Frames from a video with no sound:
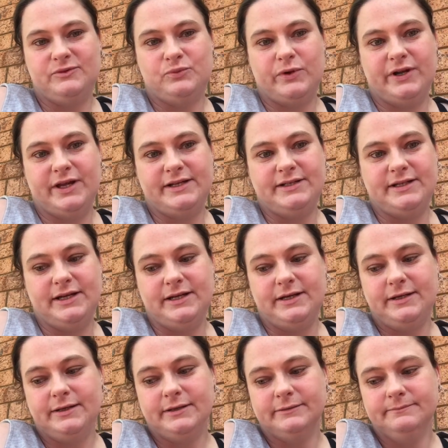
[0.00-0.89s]
one I
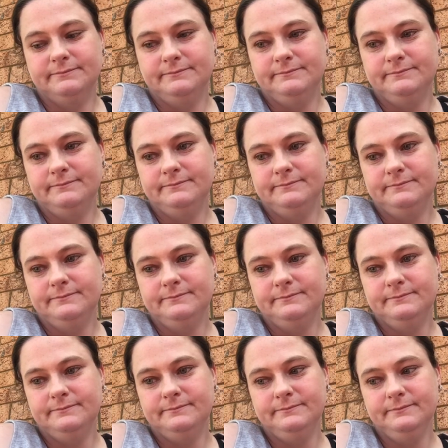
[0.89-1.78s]
did,
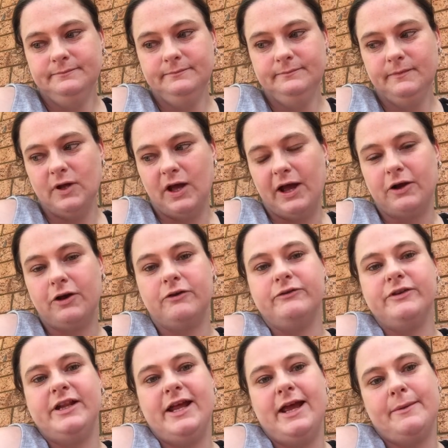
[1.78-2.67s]
I
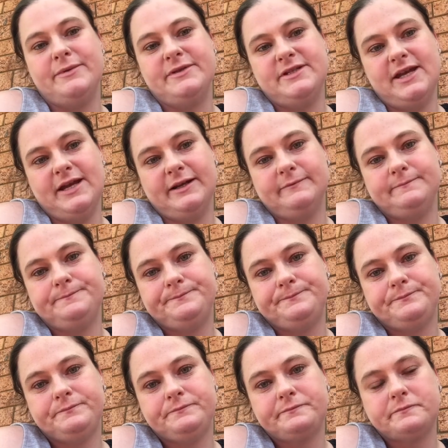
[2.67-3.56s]
got really upset.
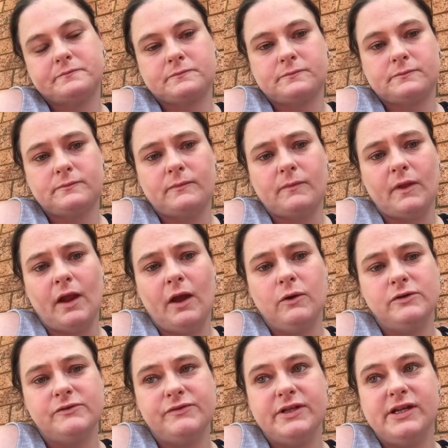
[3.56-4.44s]

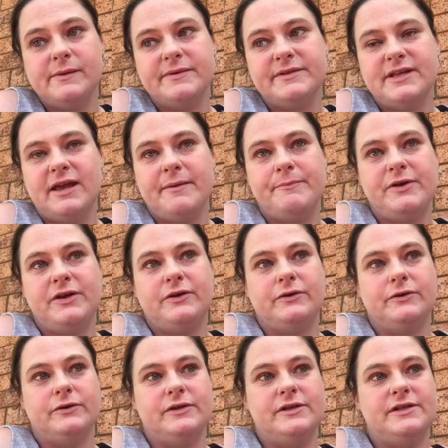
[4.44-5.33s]
I was really upset
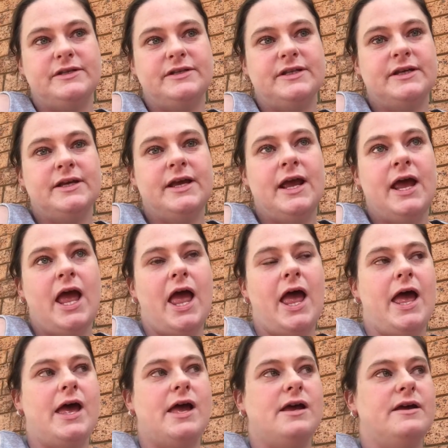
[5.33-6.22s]
because
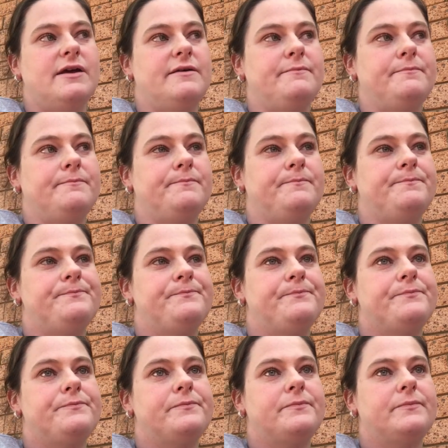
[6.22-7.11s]

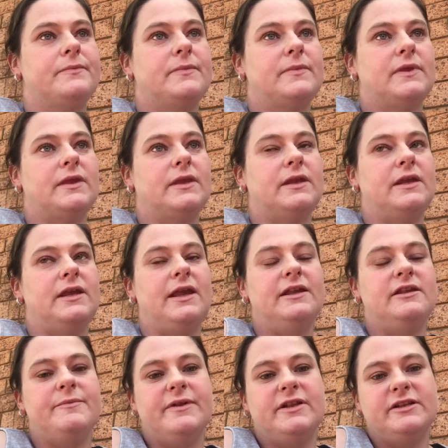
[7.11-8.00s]

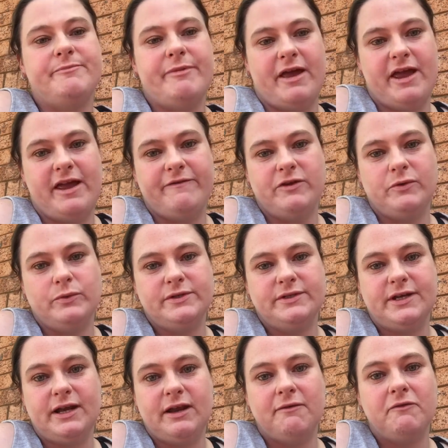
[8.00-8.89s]
Isabella's behaviour
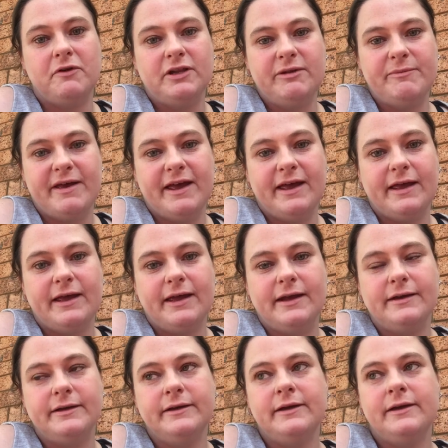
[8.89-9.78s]
was getting really
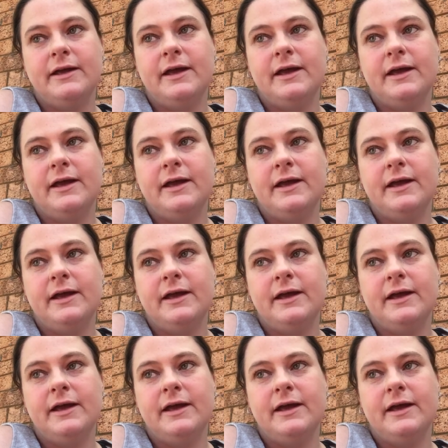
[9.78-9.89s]
bad.